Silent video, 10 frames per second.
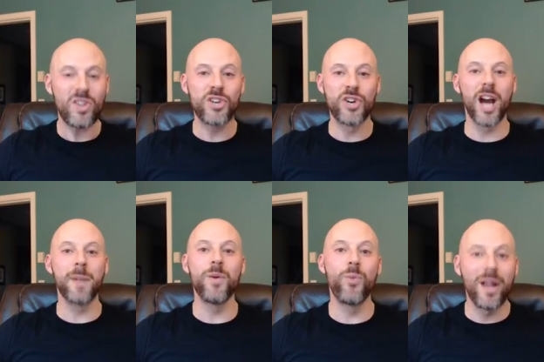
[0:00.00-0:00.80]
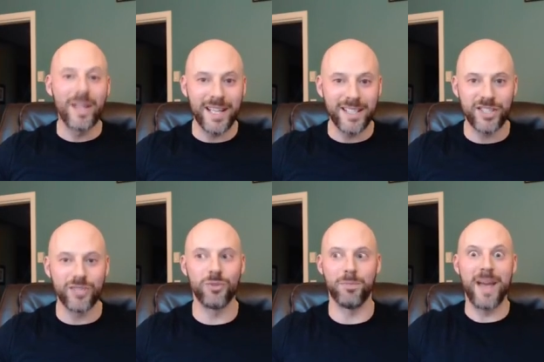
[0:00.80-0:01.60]
You got to be willing
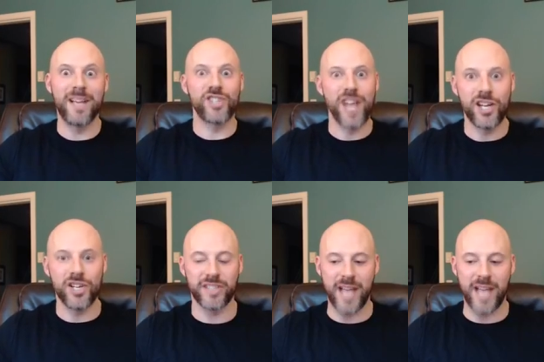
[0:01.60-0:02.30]
to make changes.